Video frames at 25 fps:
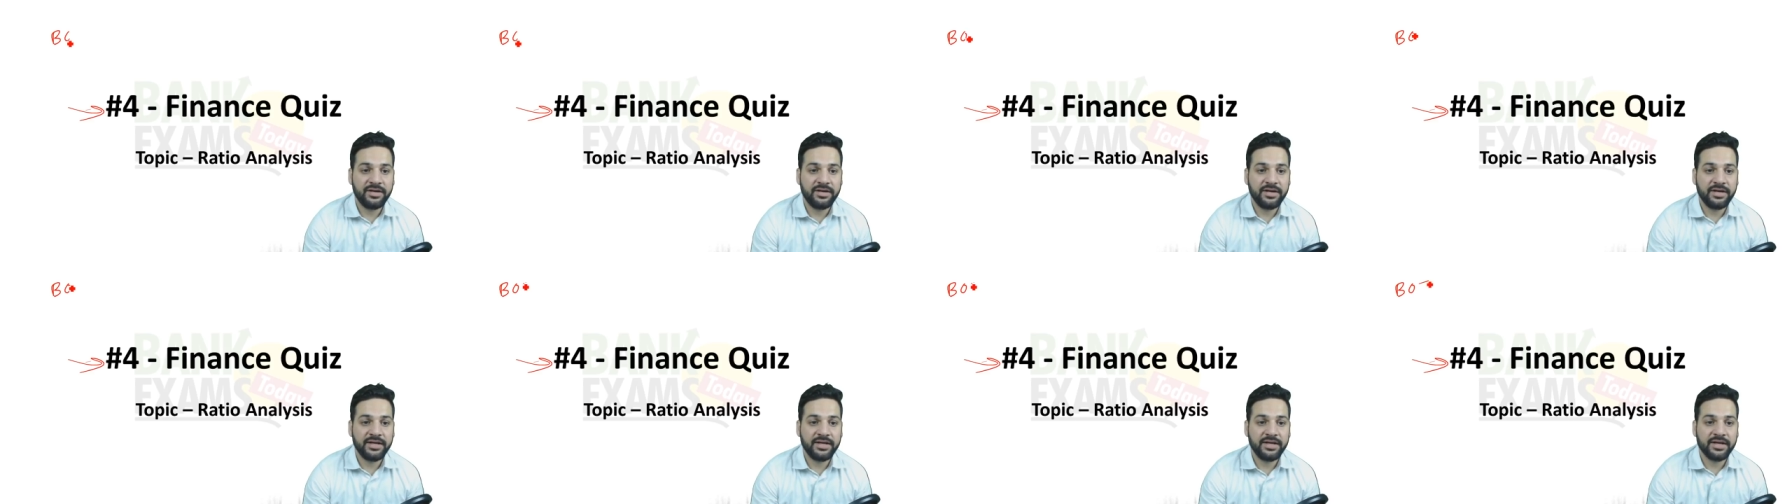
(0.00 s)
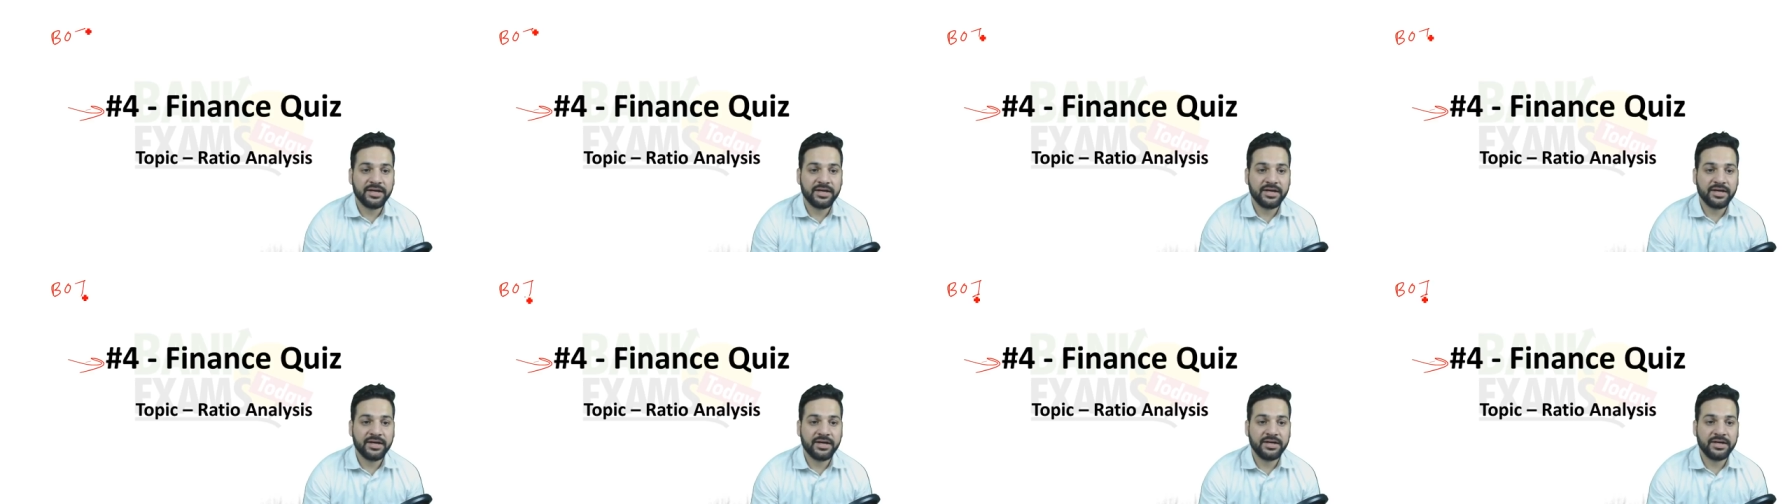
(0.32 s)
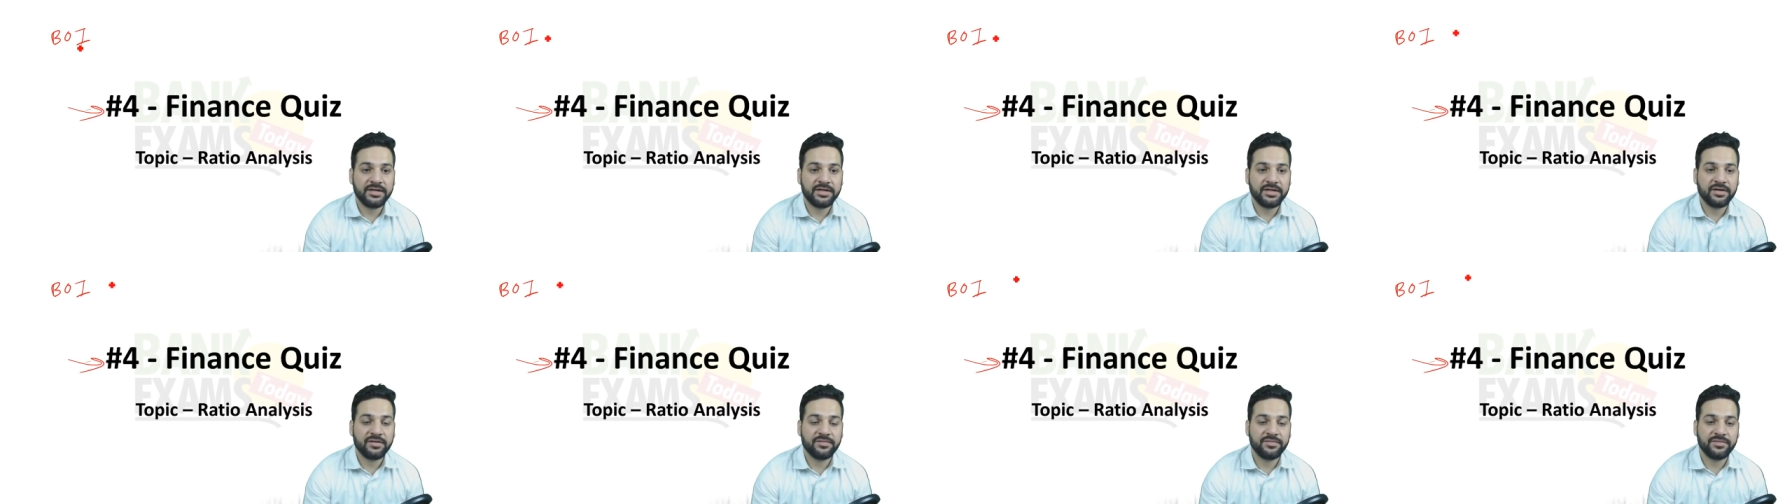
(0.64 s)
India
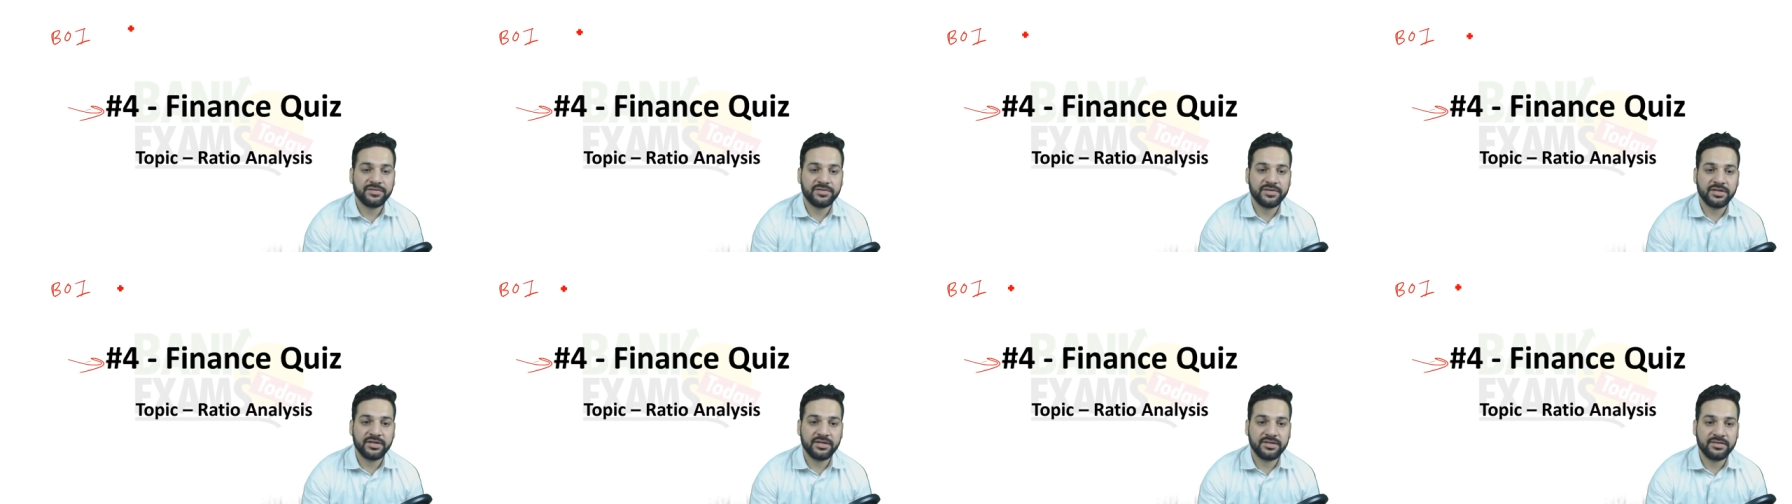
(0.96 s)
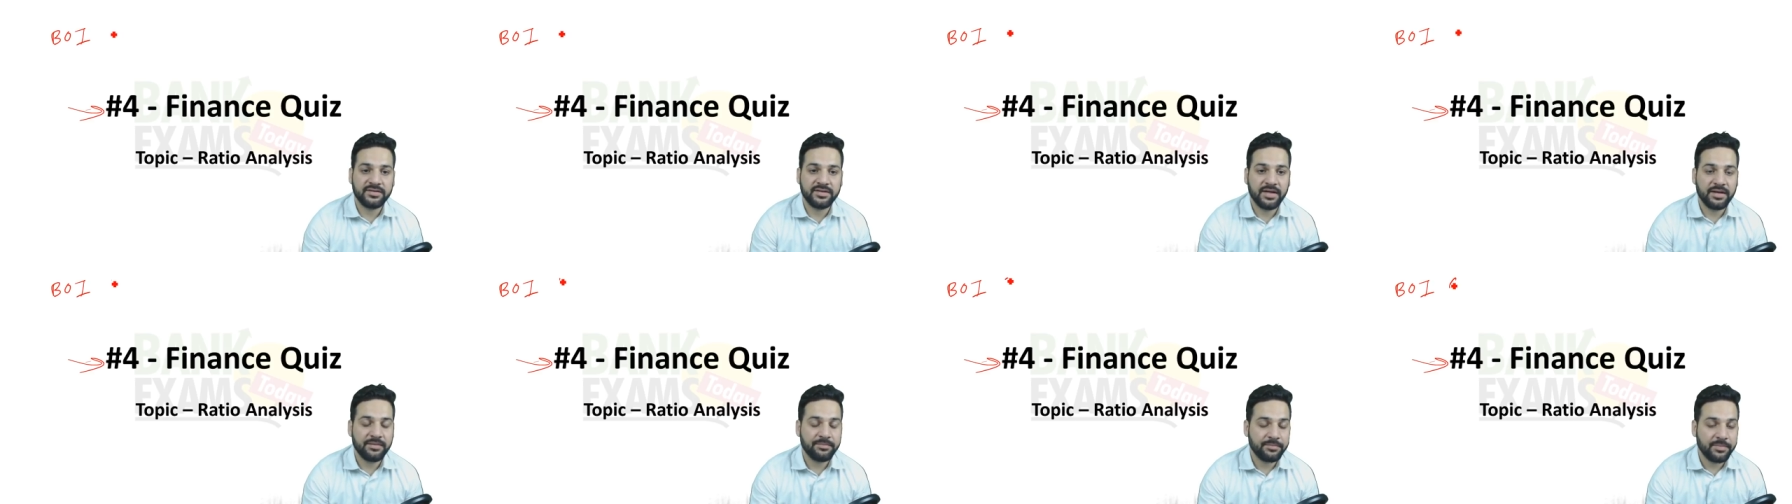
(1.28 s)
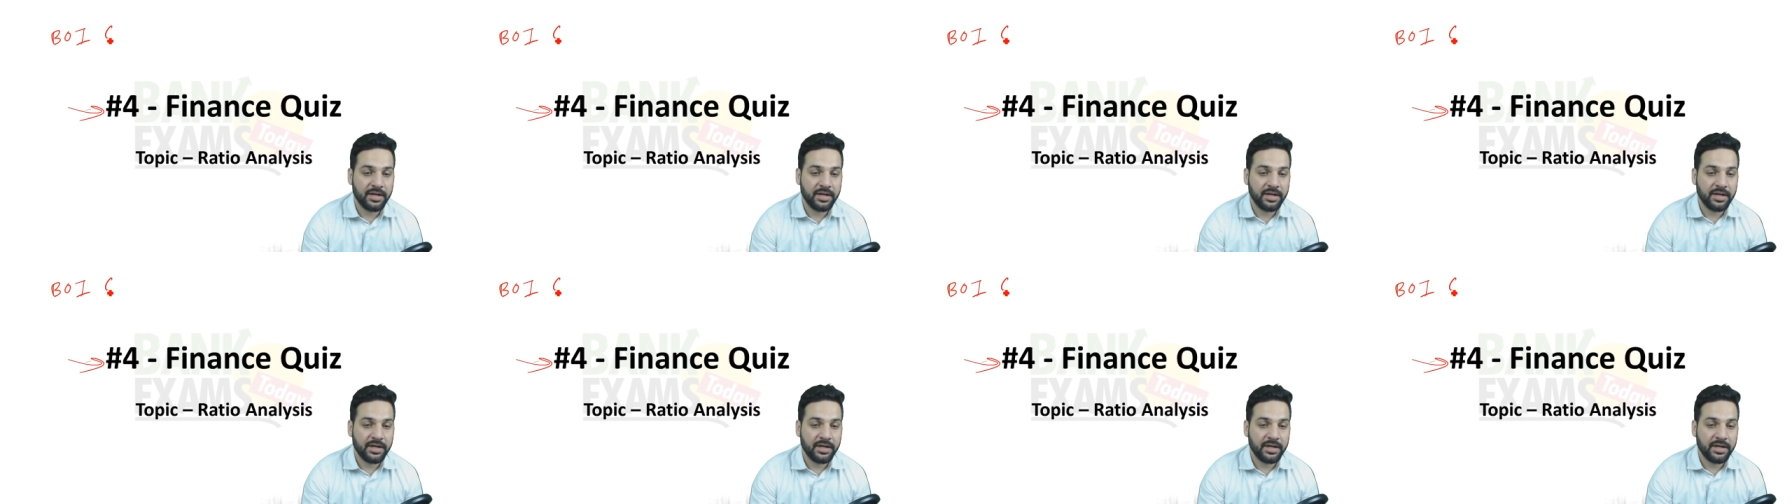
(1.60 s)
Credit Officer Exam,